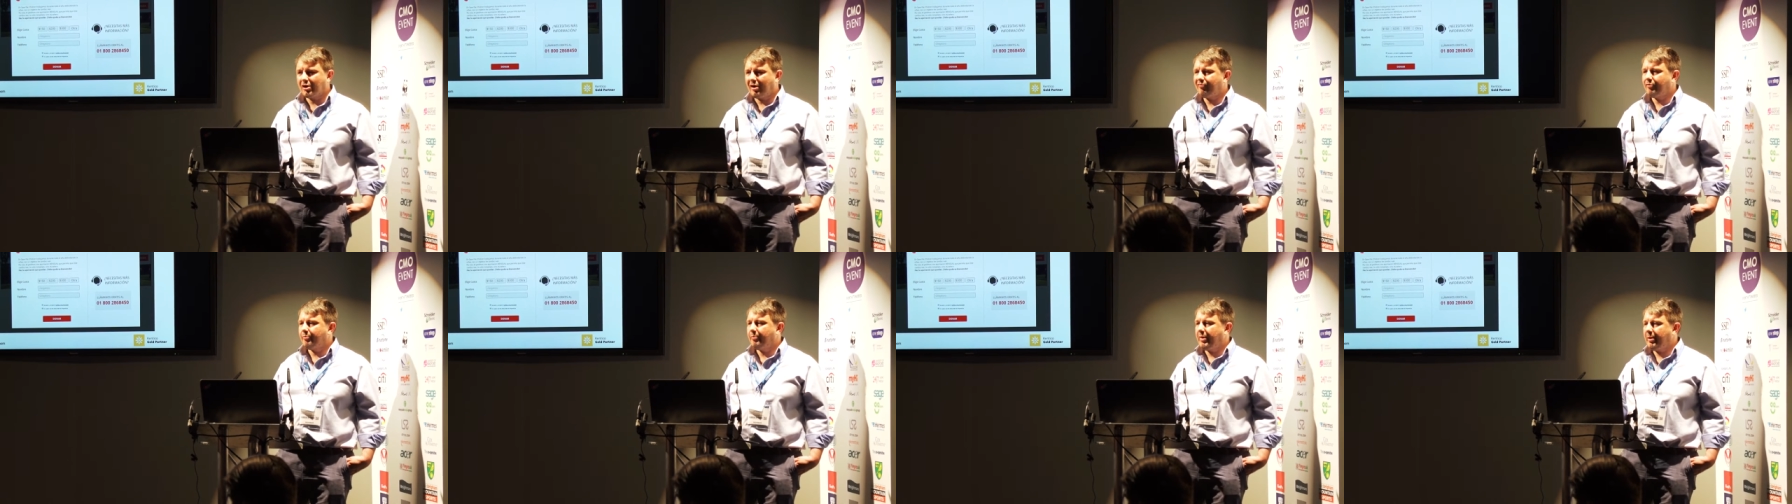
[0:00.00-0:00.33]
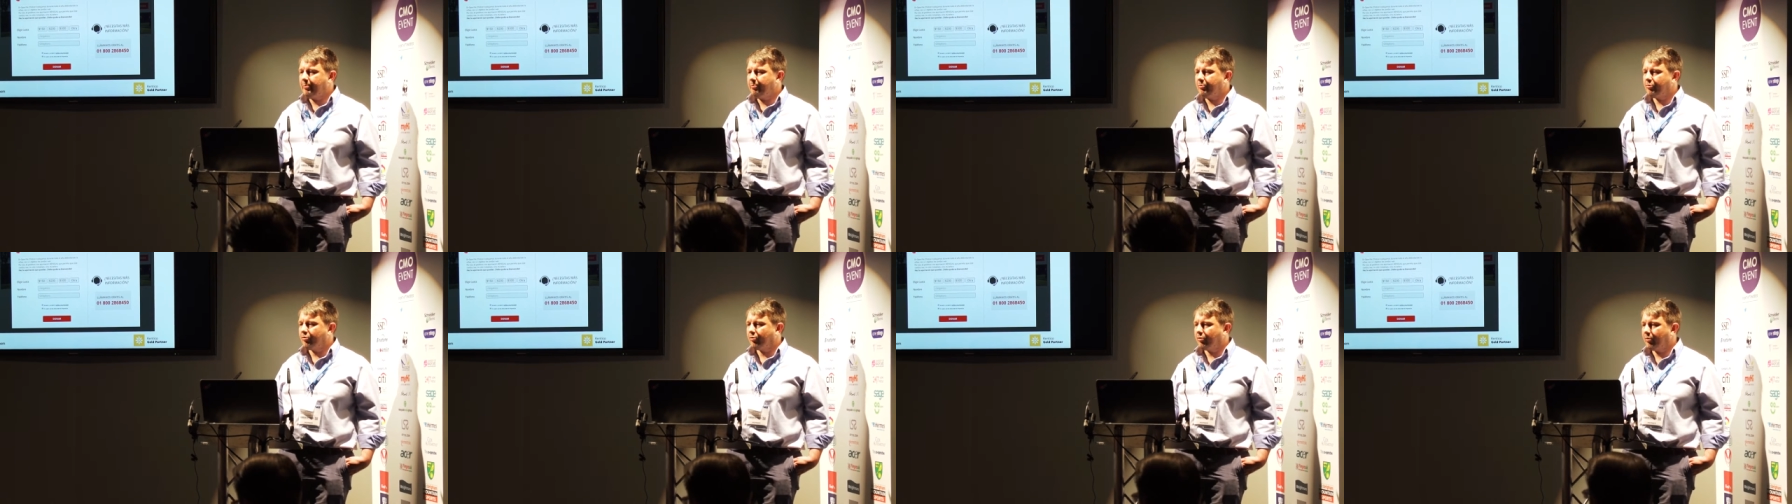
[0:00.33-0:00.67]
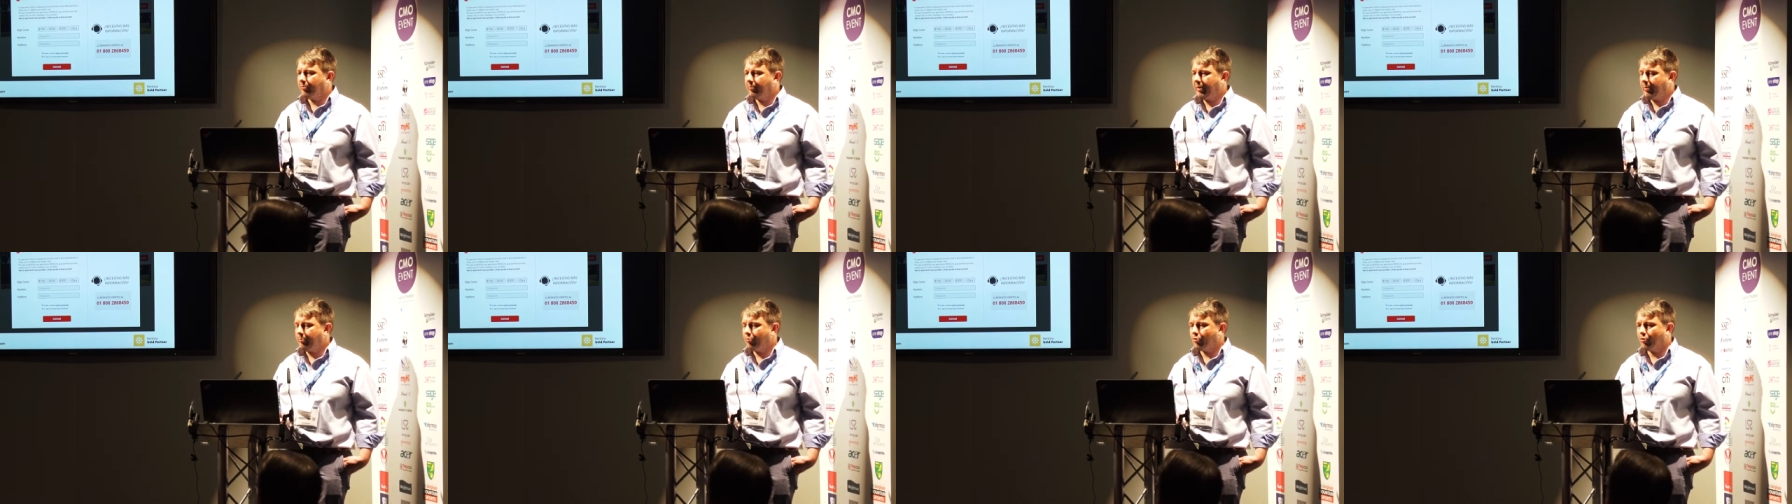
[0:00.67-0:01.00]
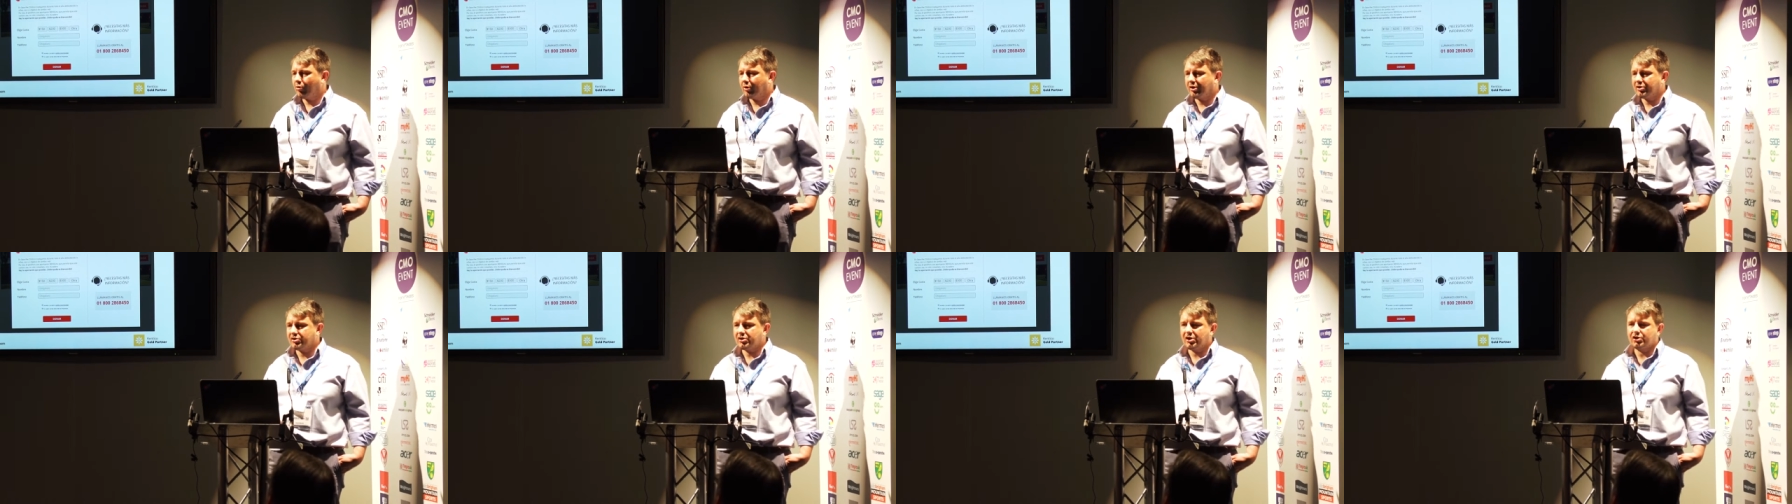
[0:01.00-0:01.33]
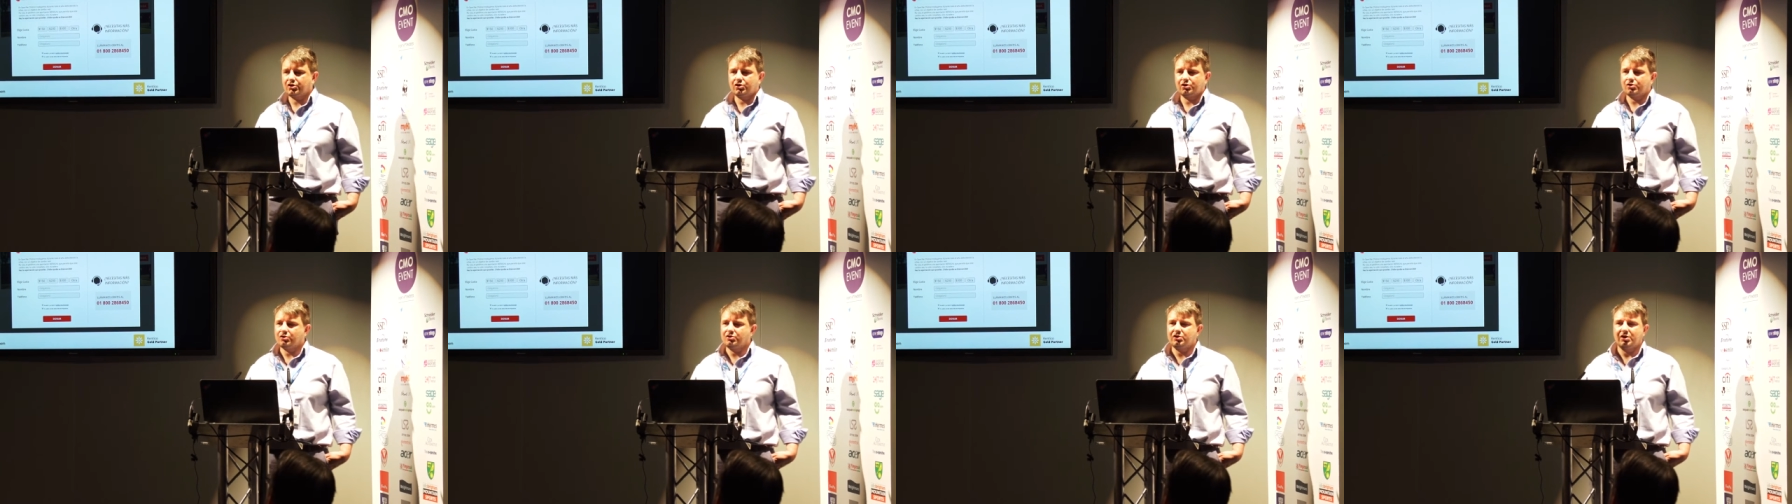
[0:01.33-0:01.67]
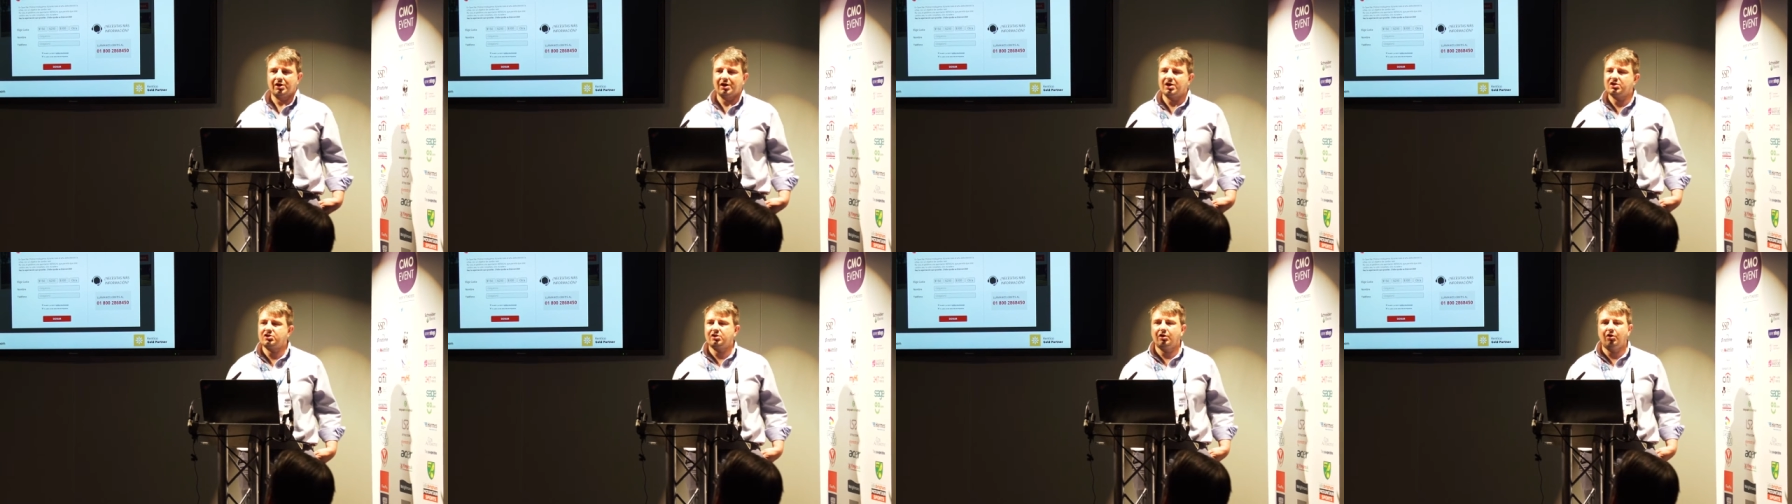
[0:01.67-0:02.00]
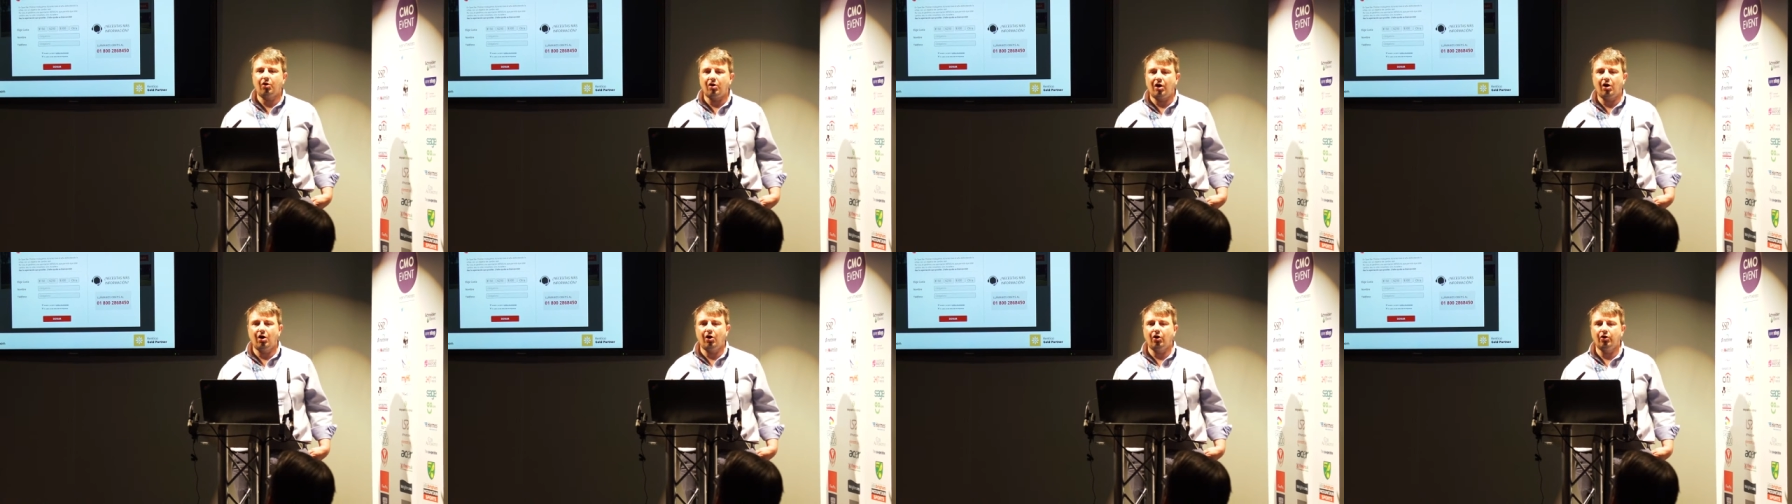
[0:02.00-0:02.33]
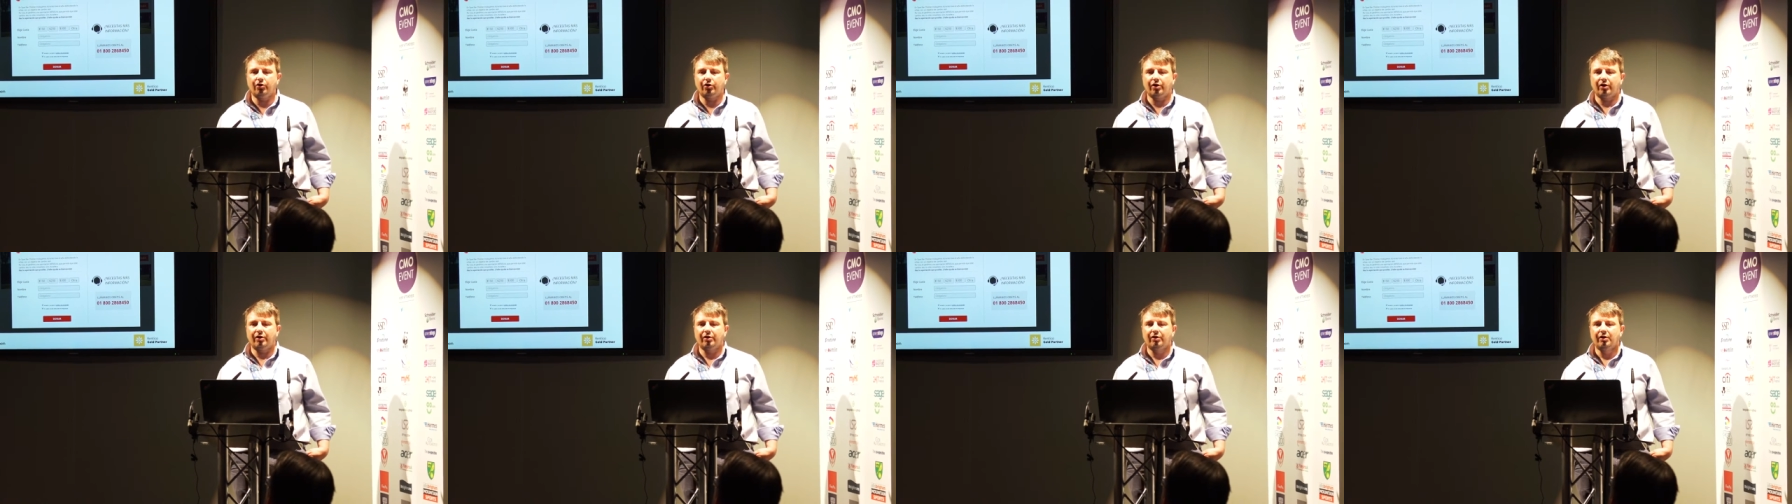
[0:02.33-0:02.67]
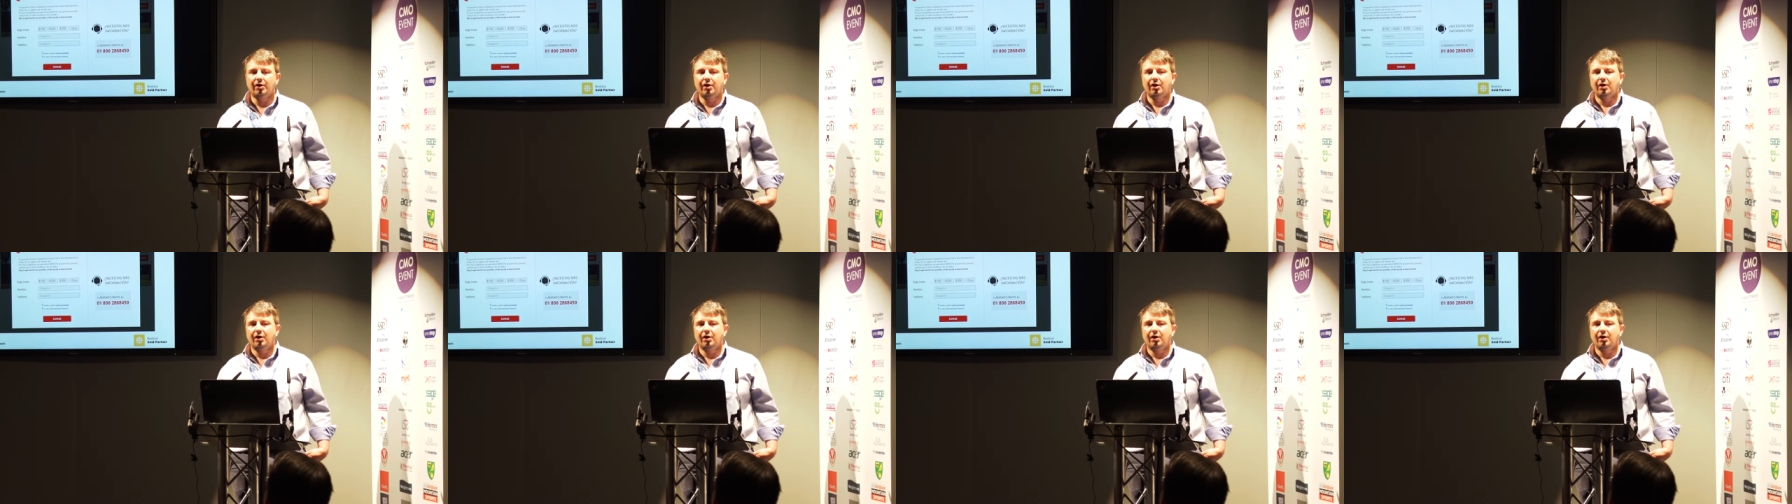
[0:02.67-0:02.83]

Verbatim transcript: other member, member organisations, it's a lot harder.